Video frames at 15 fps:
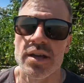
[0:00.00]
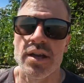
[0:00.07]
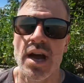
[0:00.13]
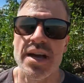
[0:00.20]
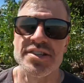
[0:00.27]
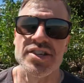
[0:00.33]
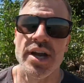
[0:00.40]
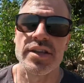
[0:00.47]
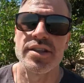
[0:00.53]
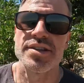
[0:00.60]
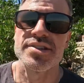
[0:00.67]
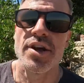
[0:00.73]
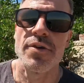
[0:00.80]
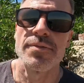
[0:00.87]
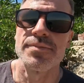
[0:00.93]
guys, check
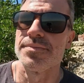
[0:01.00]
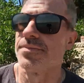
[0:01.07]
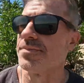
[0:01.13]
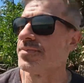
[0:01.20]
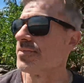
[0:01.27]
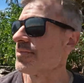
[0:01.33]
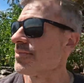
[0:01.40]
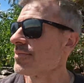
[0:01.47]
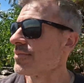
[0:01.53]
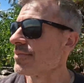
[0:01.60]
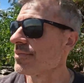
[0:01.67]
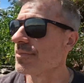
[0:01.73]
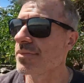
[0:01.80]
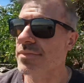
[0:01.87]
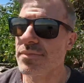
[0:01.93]
this out.
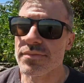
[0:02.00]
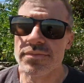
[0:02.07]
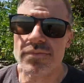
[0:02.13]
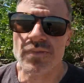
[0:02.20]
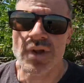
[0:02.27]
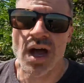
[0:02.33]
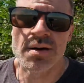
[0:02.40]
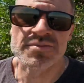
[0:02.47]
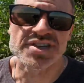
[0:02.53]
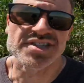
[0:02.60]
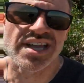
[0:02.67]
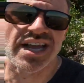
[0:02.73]
I'm just